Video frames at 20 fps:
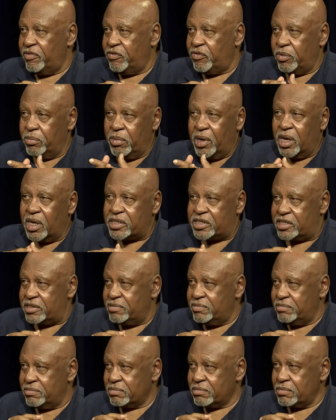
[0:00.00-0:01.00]
from Malden,
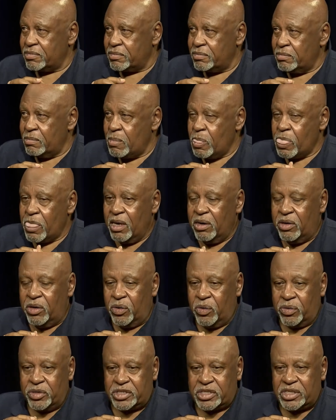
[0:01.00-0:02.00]
who
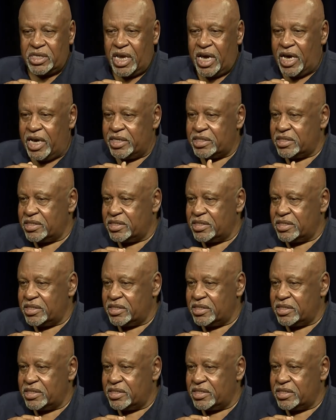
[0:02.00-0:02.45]
was not,